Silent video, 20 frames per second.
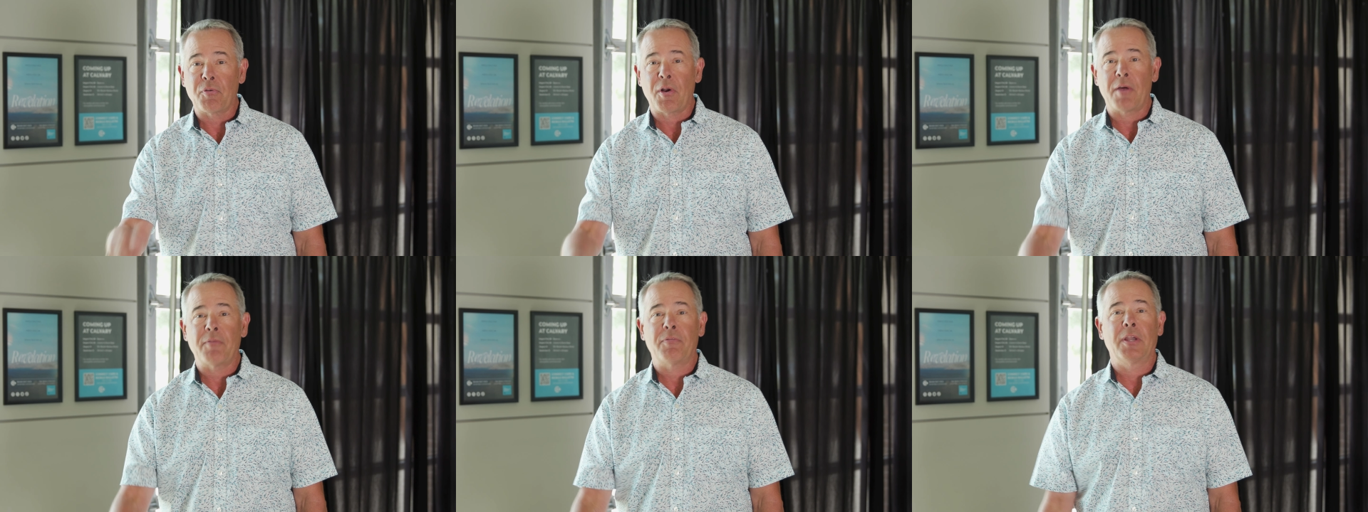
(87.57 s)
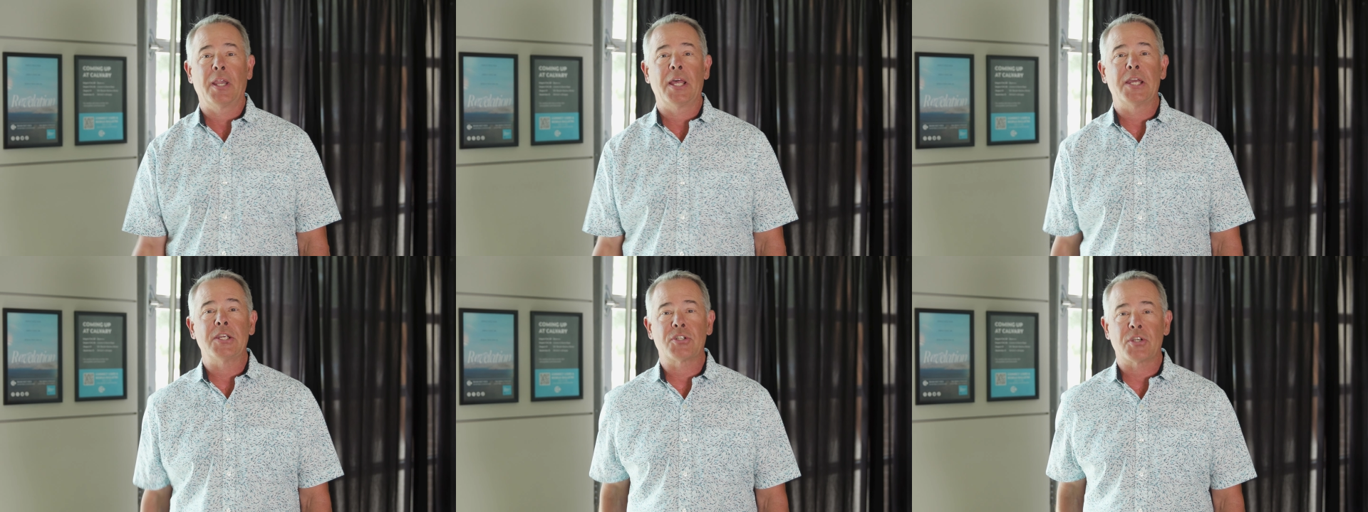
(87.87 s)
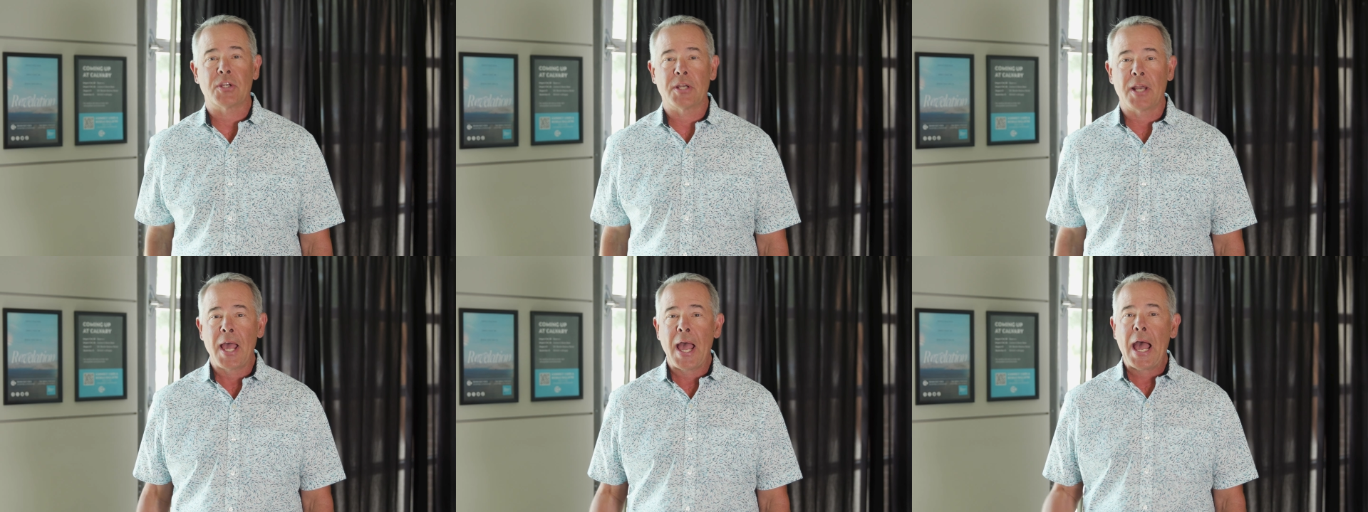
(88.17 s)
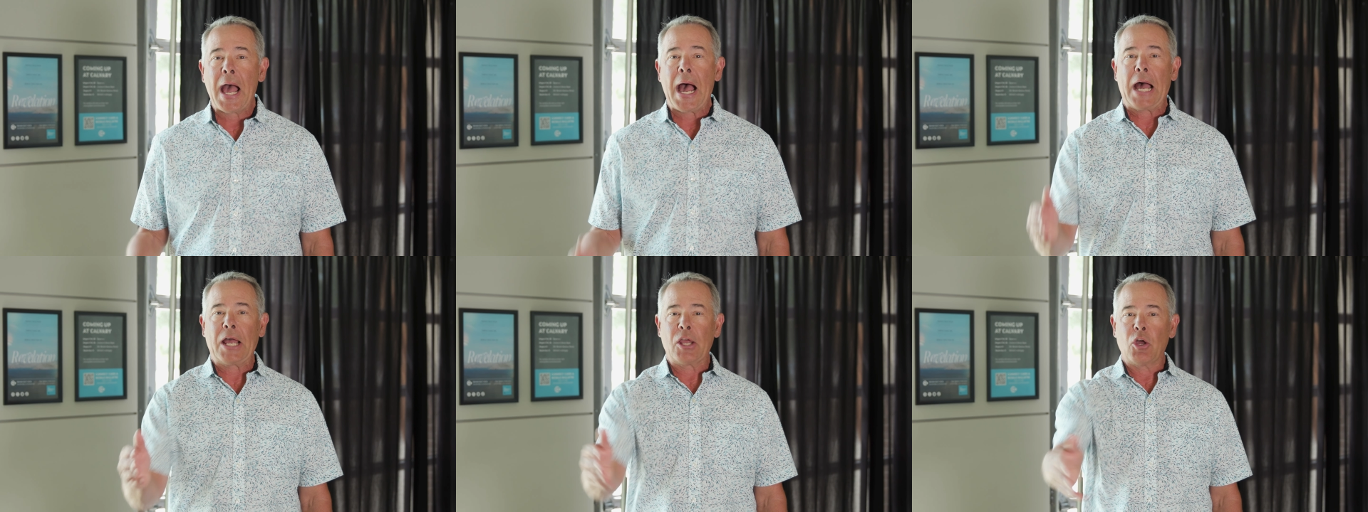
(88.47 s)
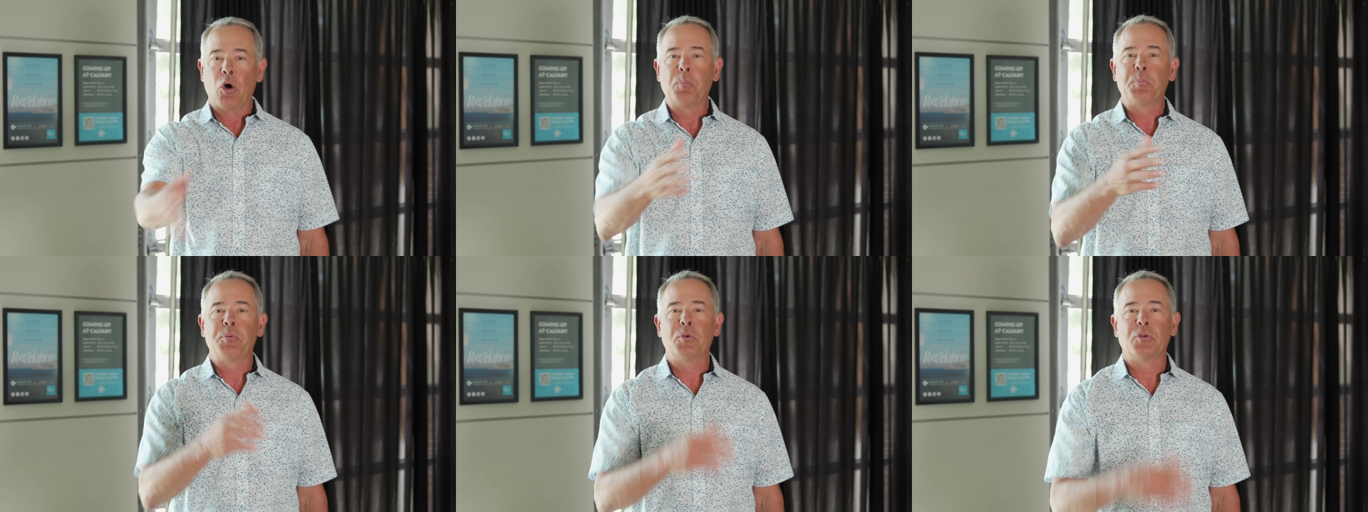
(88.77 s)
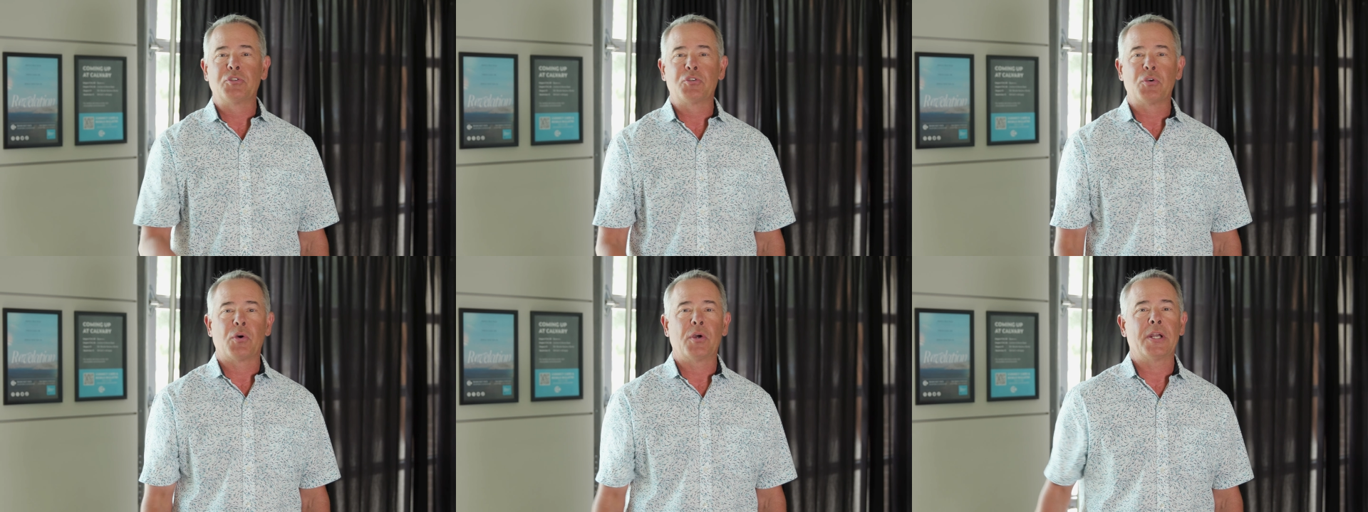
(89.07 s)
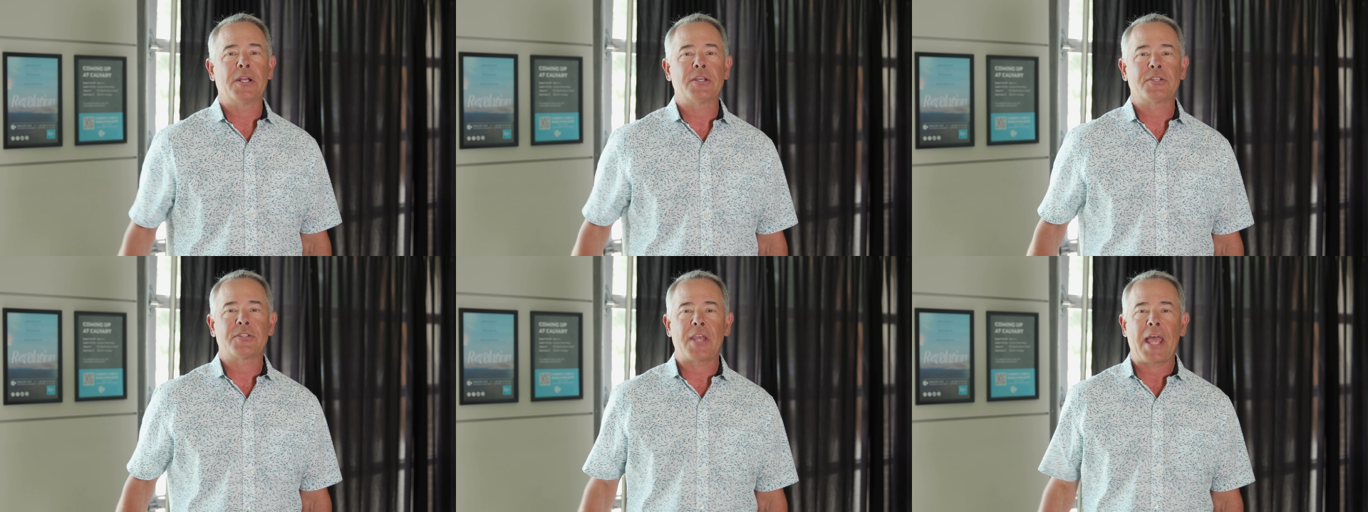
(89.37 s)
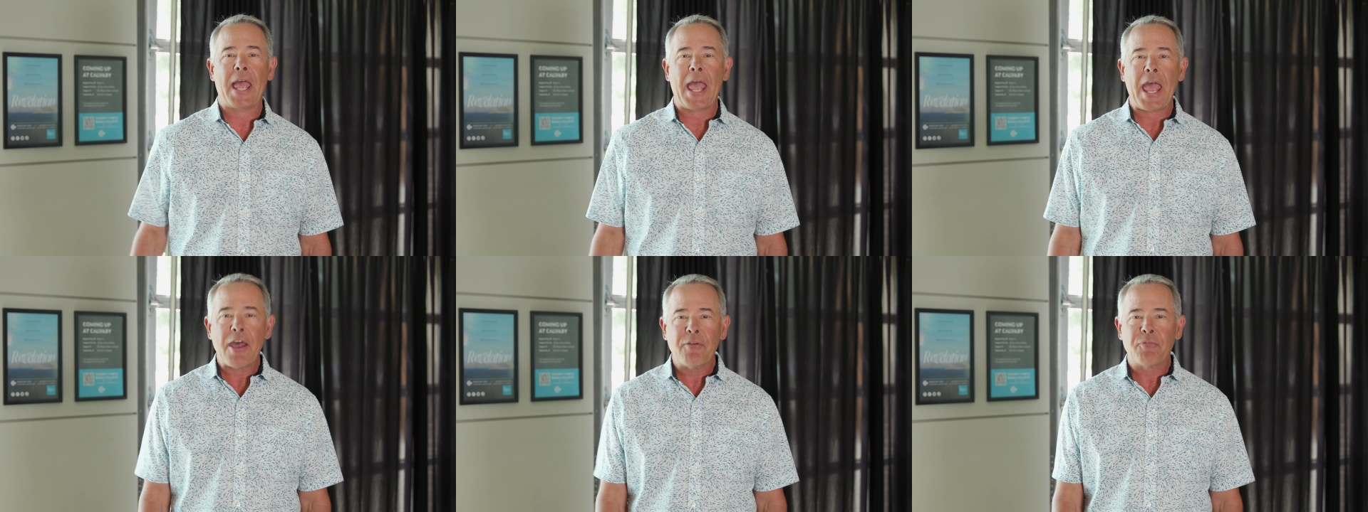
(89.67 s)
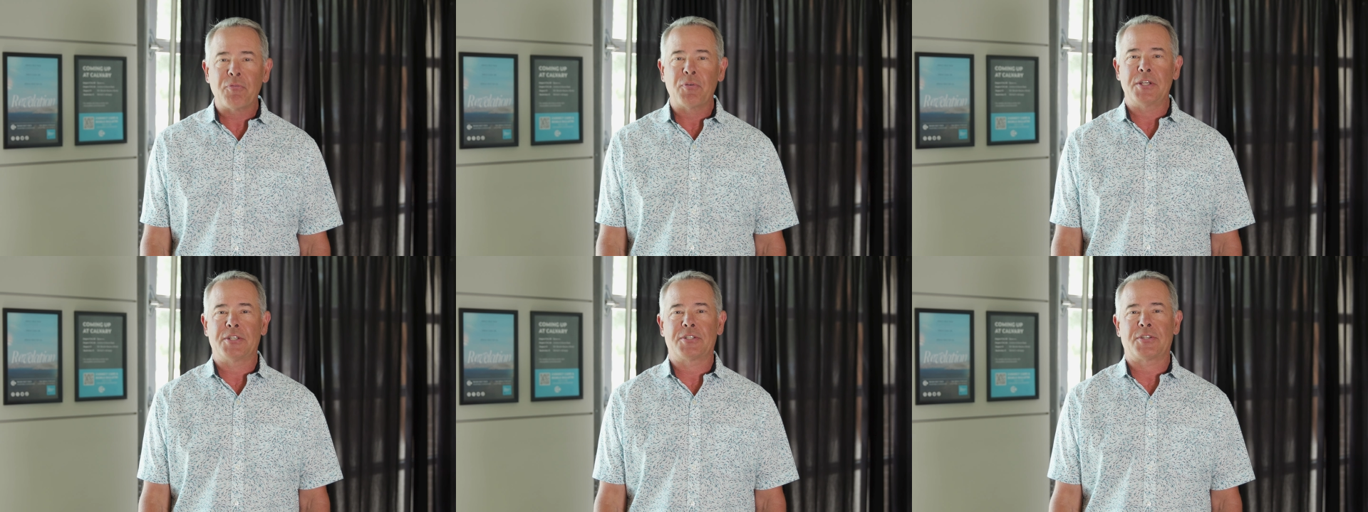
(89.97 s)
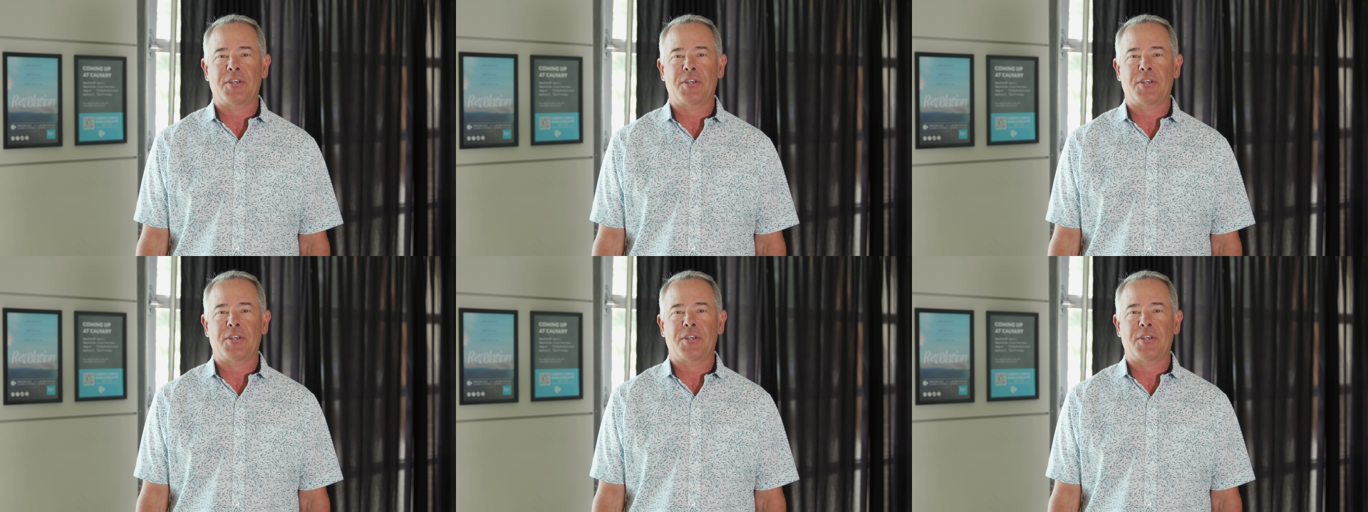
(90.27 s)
Revelation. I hope you'll join us every